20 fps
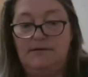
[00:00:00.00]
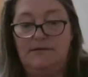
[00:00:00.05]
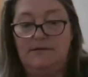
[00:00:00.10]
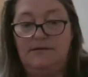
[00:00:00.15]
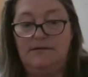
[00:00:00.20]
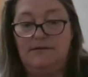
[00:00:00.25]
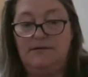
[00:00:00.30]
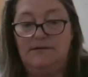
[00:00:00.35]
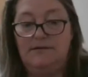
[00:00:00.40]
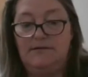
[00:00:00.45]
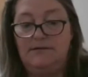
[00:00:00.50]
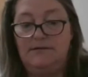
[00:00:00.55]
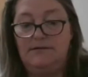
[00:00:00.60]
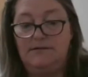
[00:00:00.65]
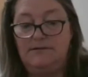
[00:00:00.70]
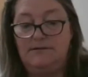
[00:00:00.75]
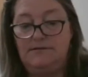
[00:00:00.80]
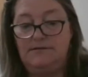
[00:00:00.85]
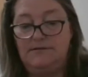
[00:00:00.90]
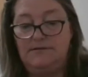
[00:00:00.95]

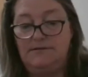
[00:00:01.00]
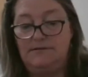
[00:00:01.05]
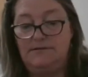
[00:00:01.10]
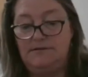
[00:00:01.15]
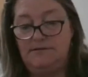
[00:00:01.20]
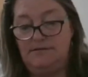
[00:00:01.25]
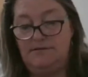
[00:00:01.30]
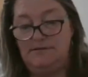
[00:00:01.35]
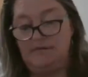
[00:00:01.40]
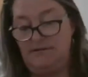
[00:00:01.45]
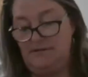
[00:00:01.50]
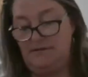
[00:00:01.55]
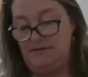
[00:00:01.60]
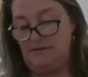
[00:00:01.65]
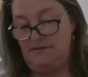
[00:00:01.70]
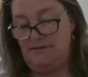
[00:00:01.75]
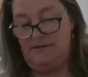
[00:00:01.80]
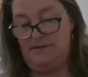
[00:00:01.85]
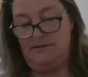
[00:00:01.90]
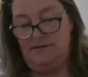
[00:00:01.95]
No one is speaking in this clip.